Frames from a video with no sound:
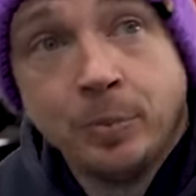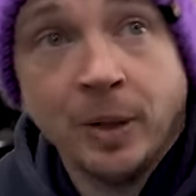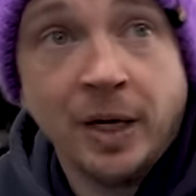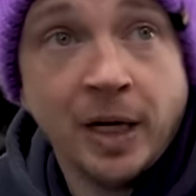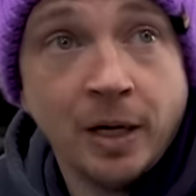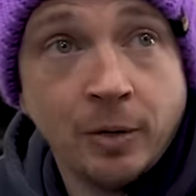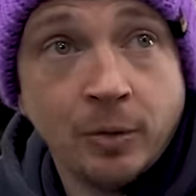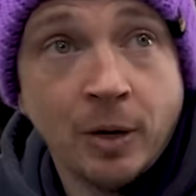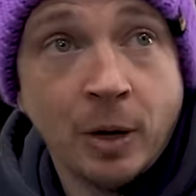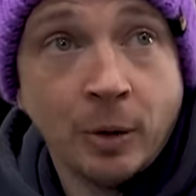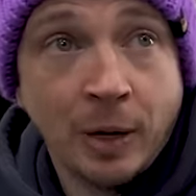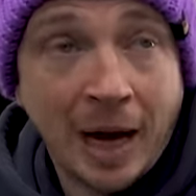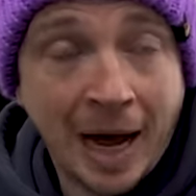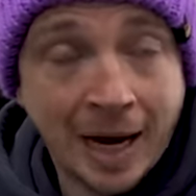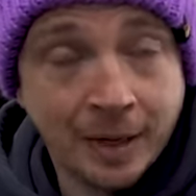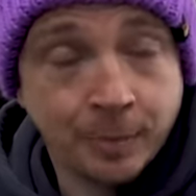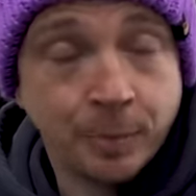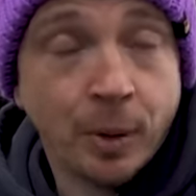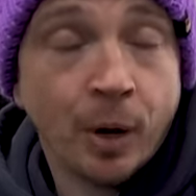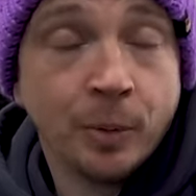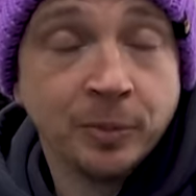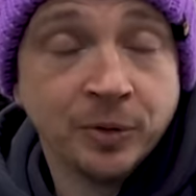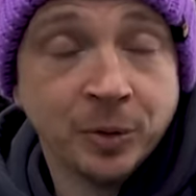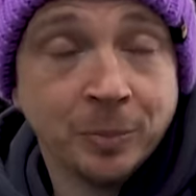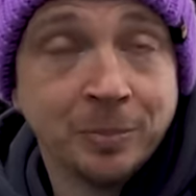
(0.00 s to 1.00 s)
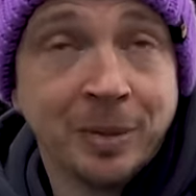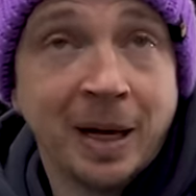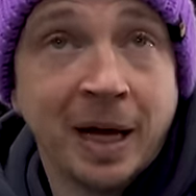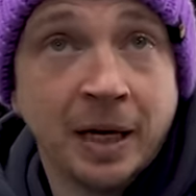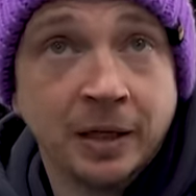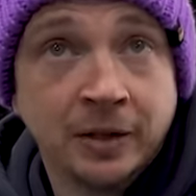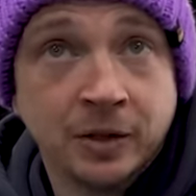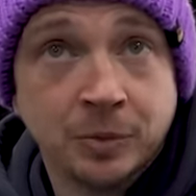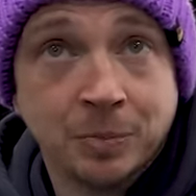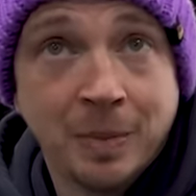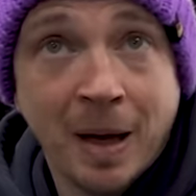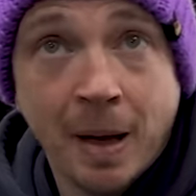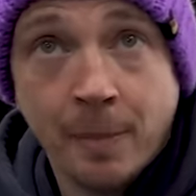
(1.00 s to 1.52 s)
but it had pops and
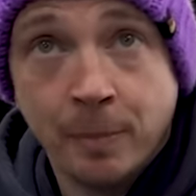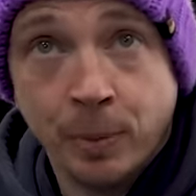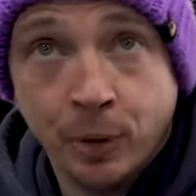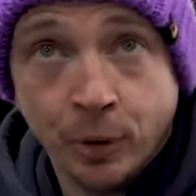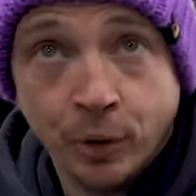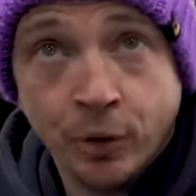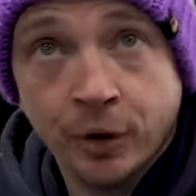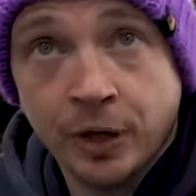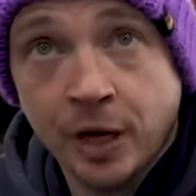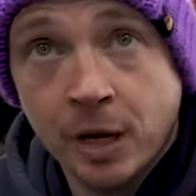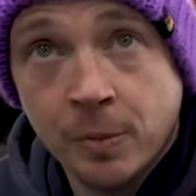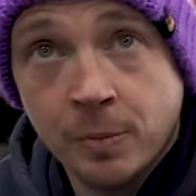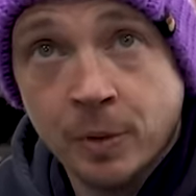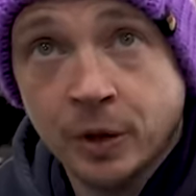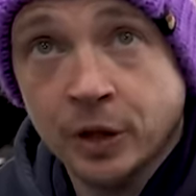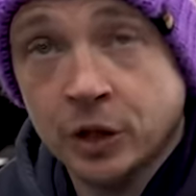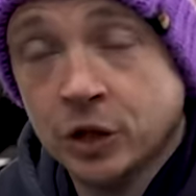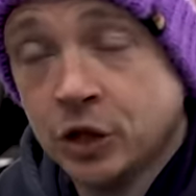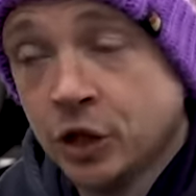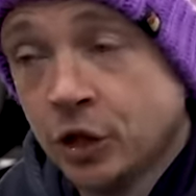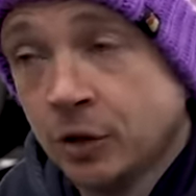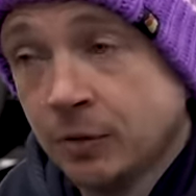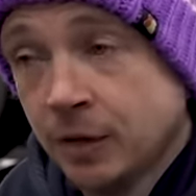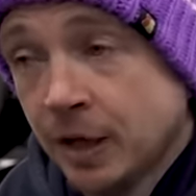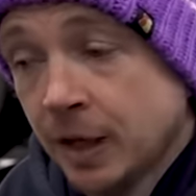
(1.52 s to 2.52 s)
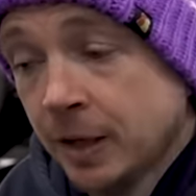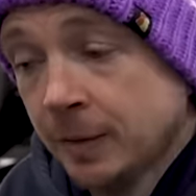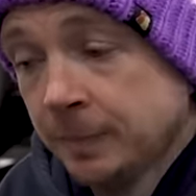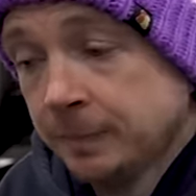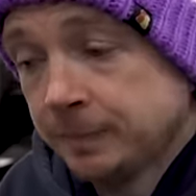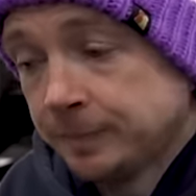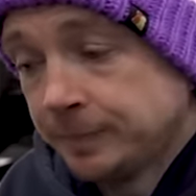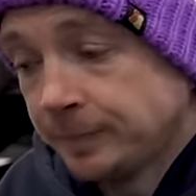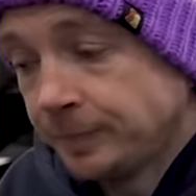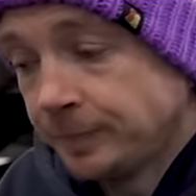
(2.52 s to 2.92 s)
bangs Matt put on it by the tuner.